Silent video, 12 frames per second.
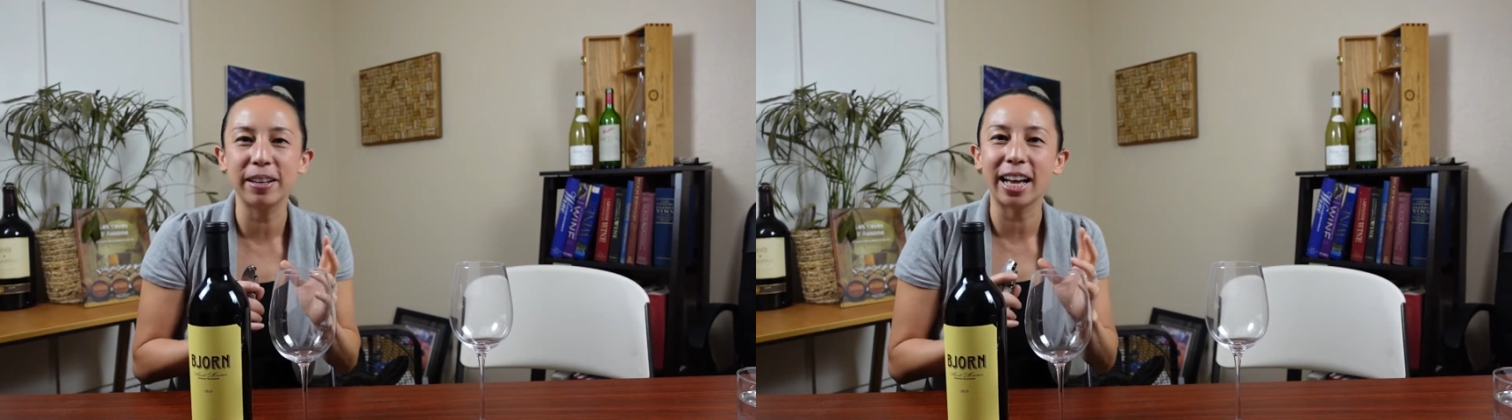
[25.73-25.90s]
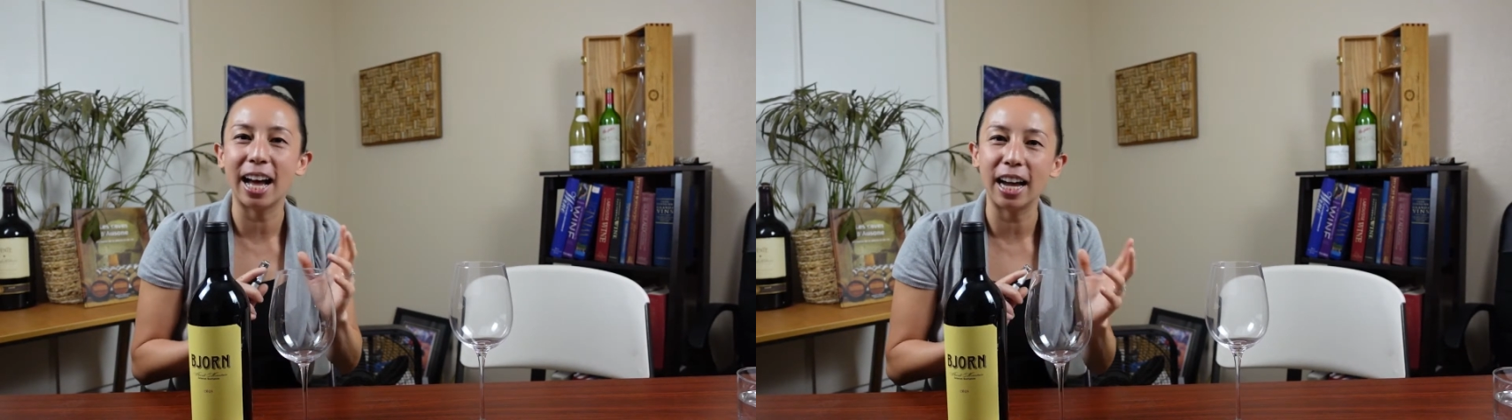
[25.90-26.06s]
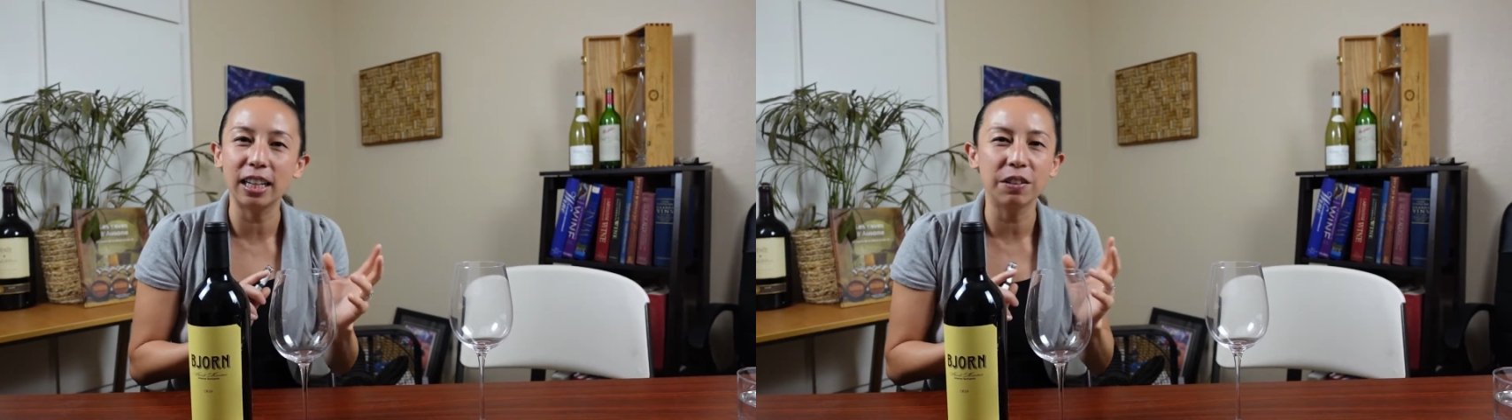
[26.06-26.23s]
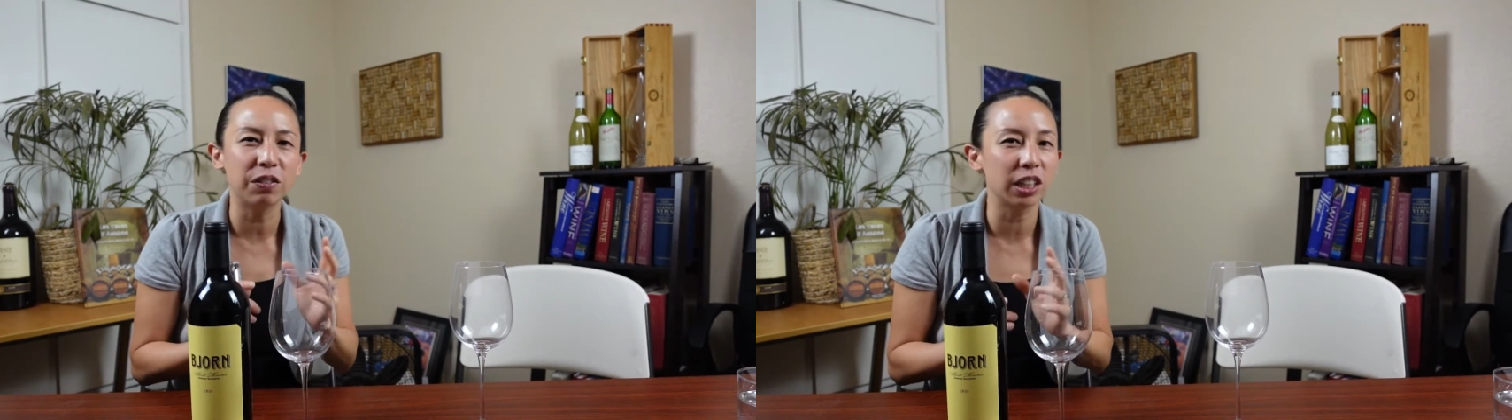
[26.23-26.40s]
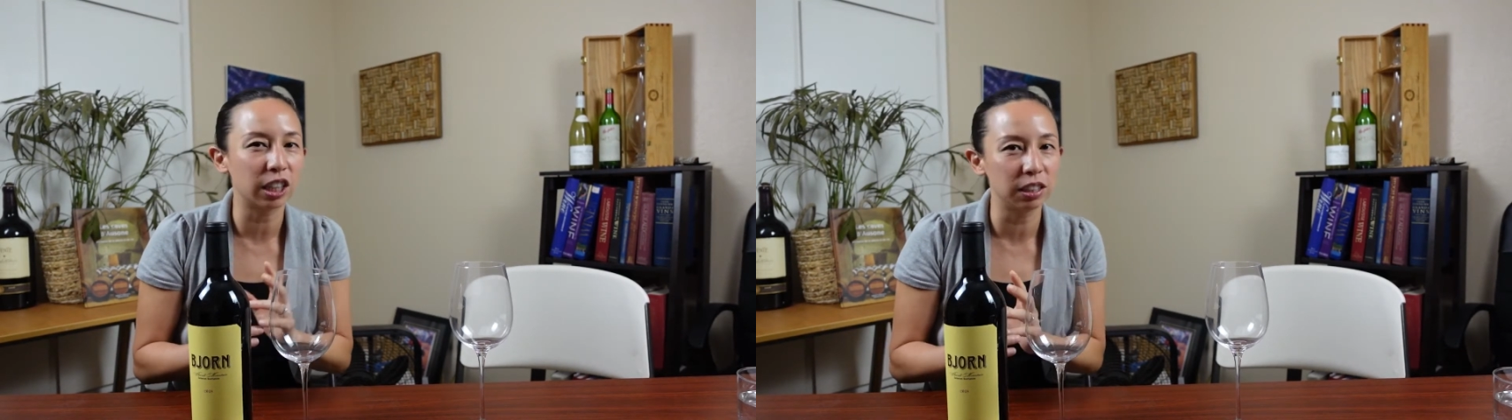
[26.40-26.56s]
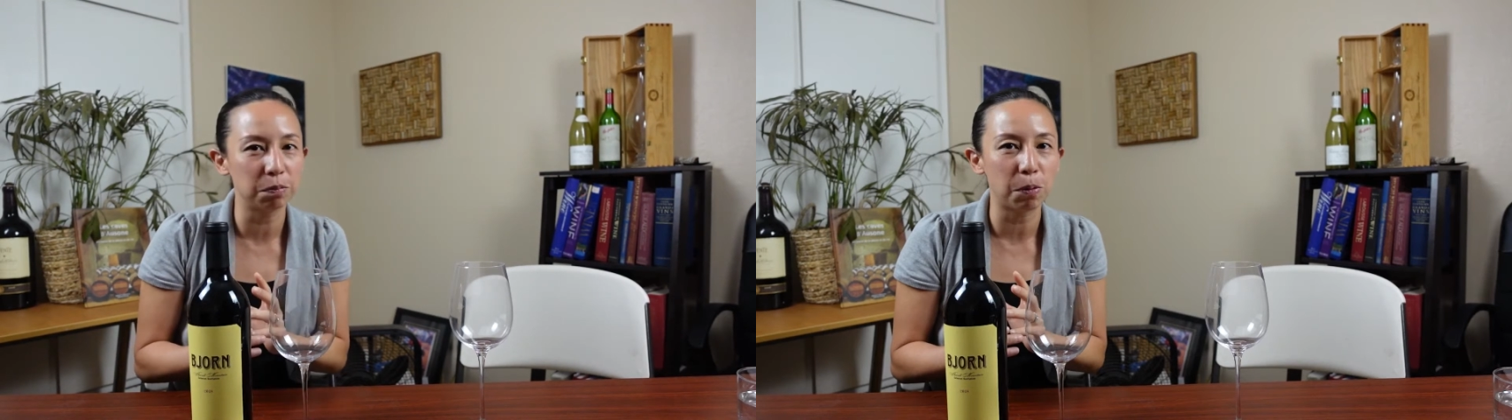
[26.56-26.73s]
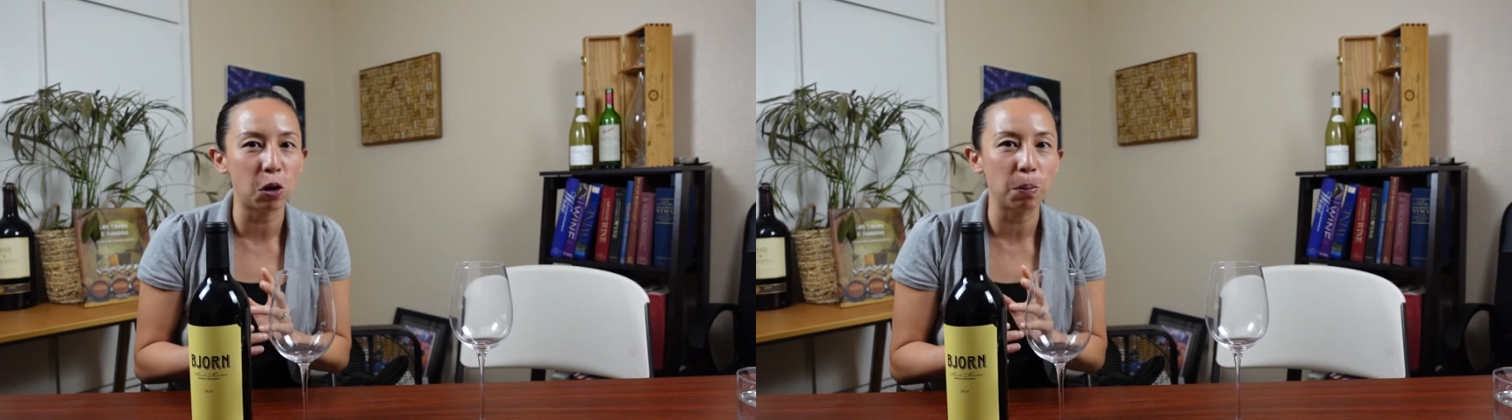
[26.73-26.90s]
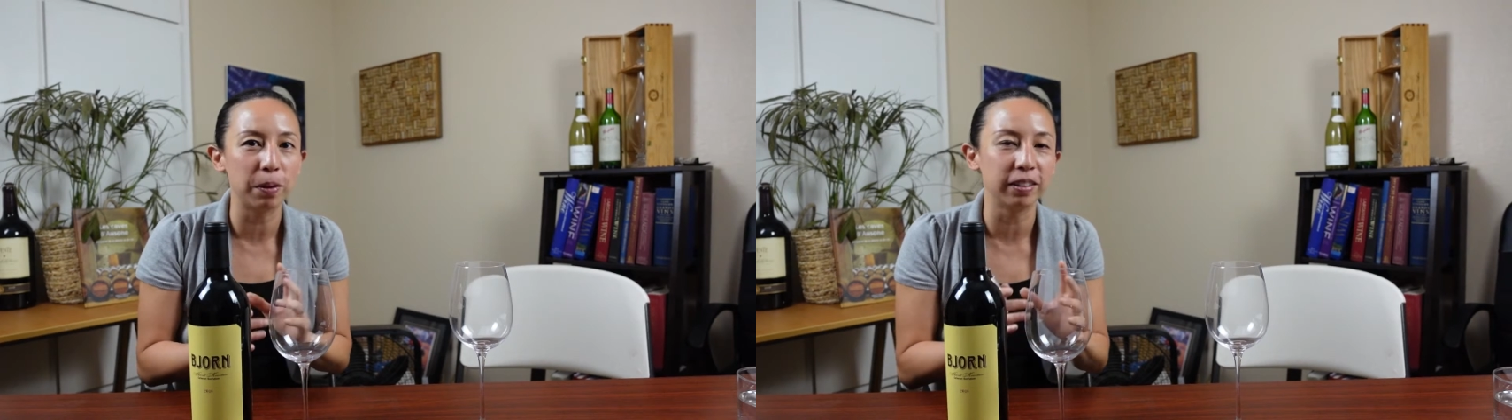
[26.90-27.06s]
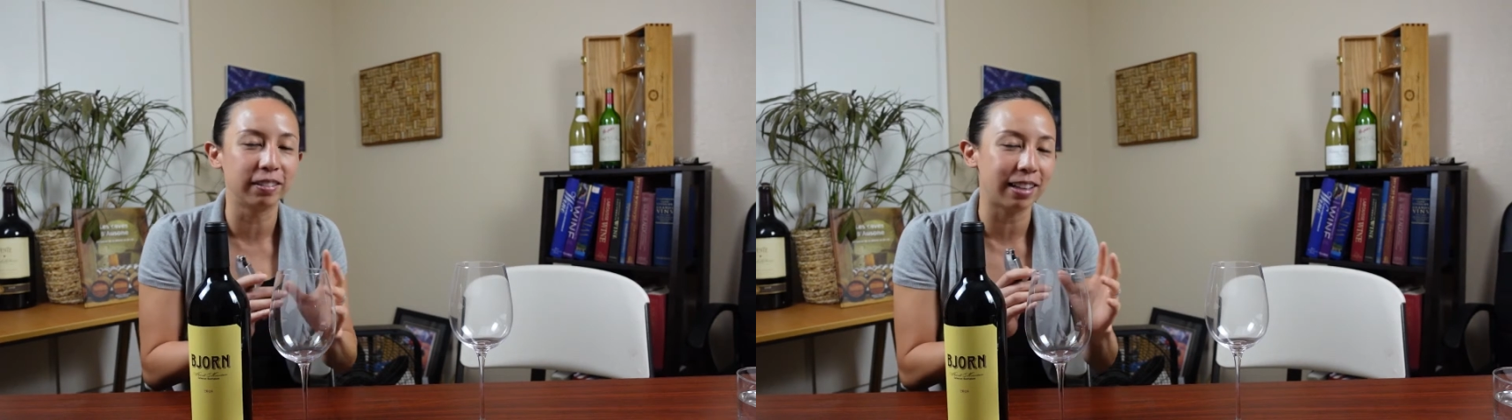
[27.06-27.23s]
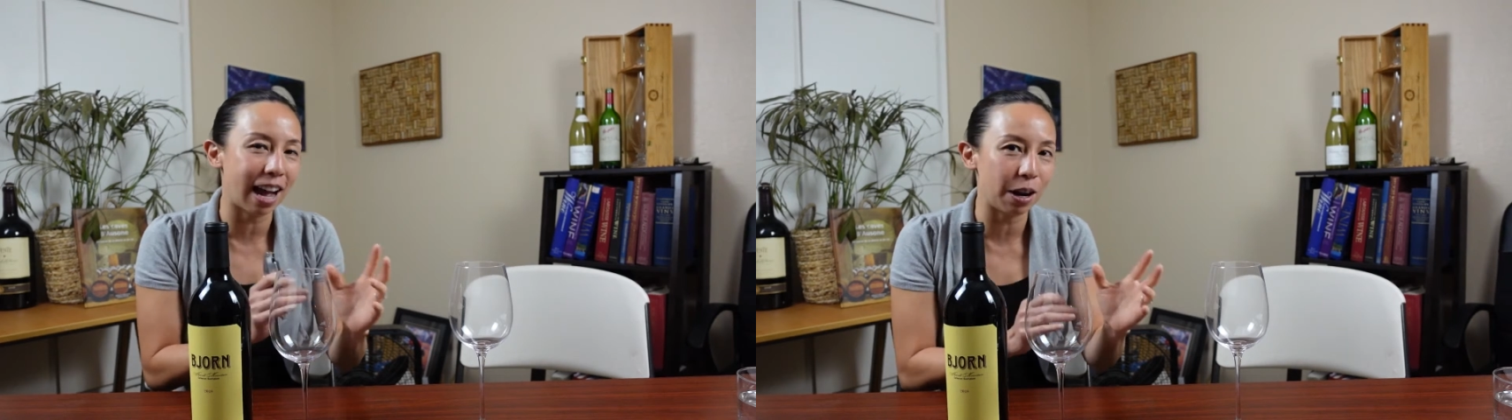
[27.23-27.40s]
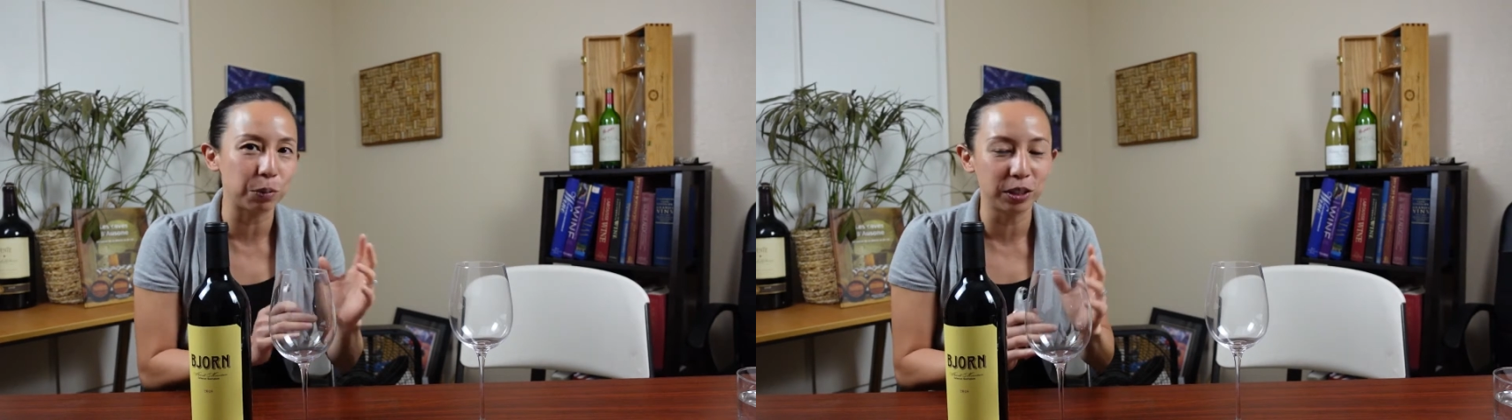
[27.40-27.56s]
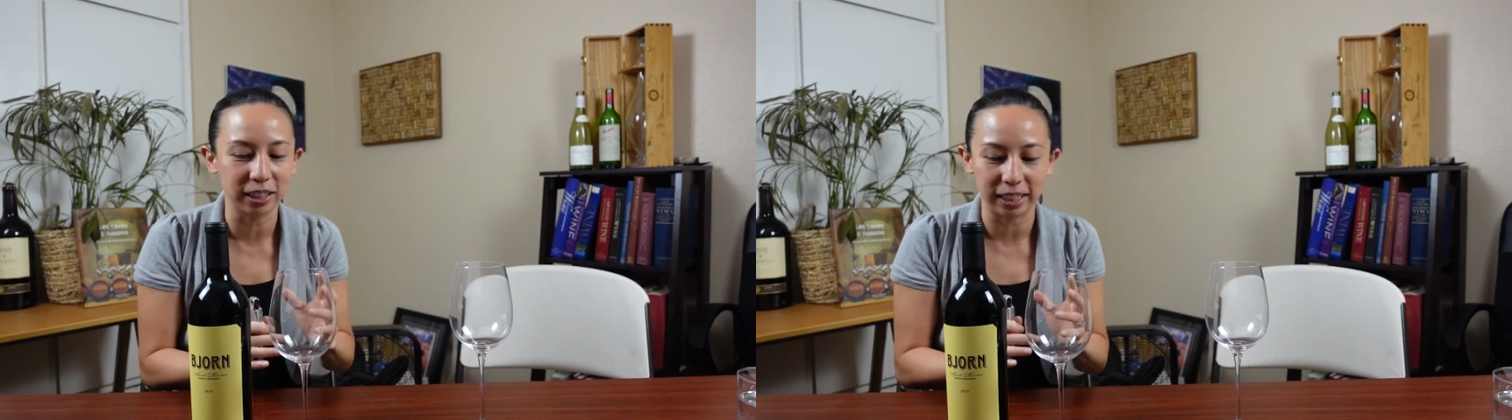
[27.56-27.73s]
kind of a curveball, but not
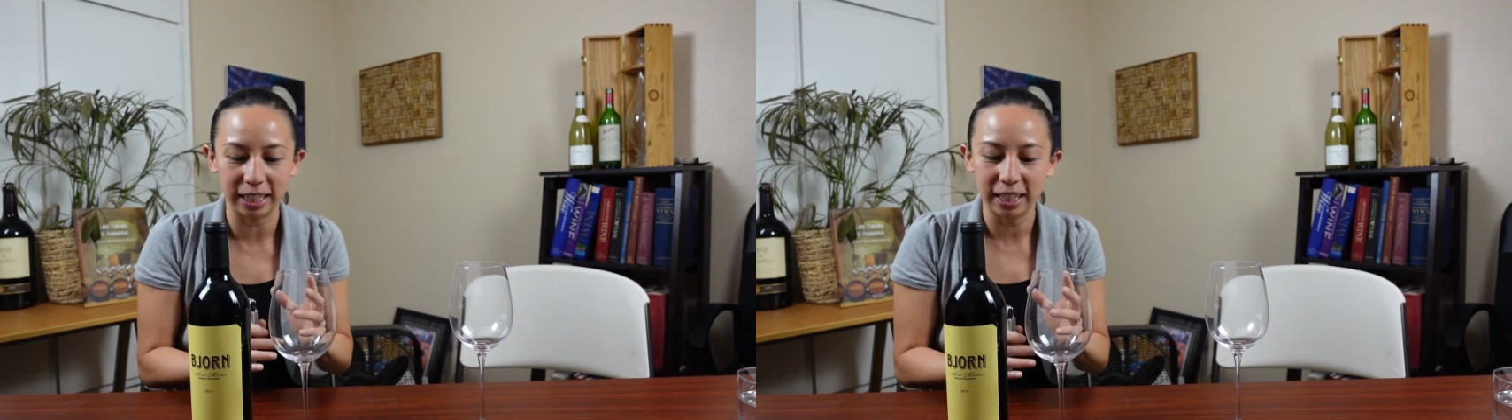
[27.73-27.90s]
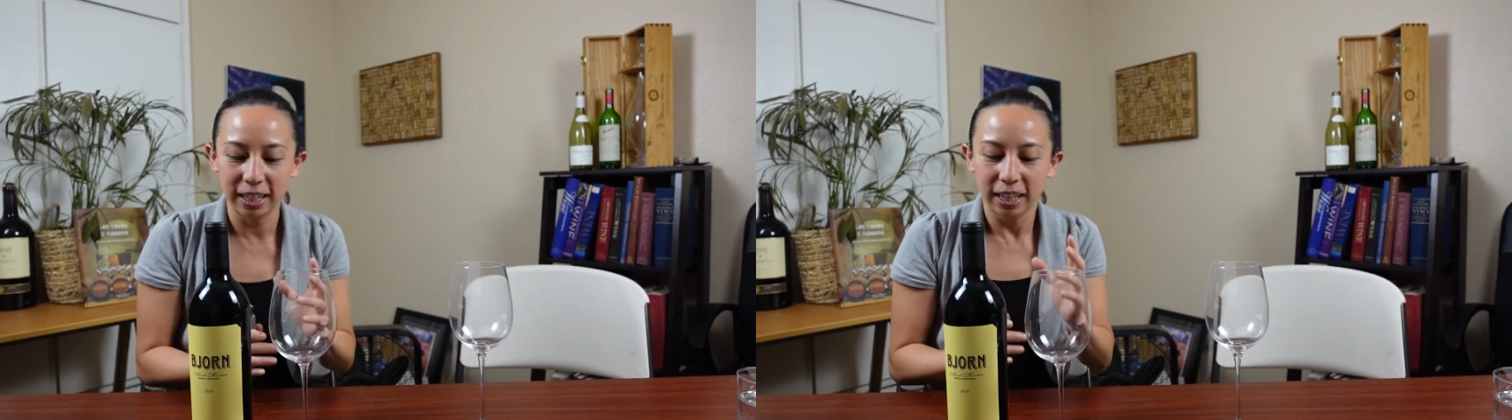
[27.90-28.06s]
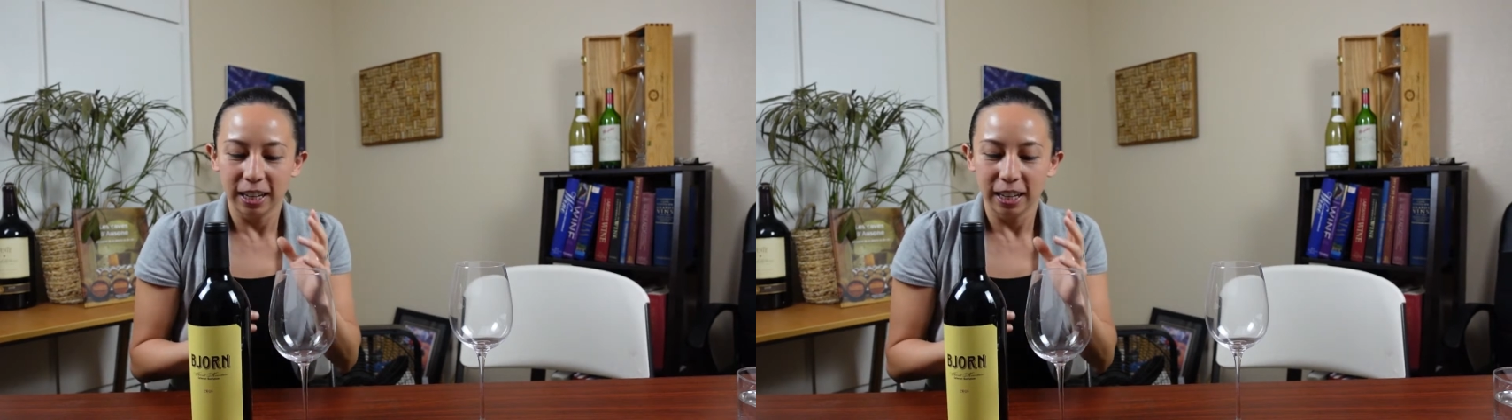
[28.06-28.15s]
really,